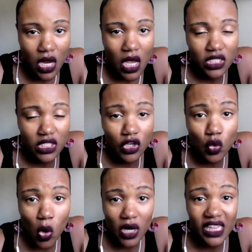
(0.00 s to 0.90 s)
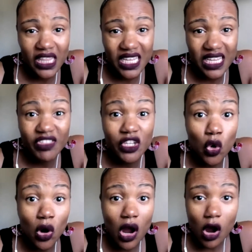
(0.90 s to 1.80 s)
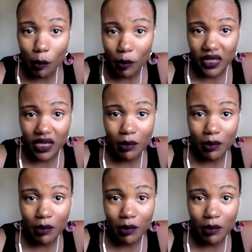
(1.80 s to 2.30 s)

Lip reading: So you want to leave the door open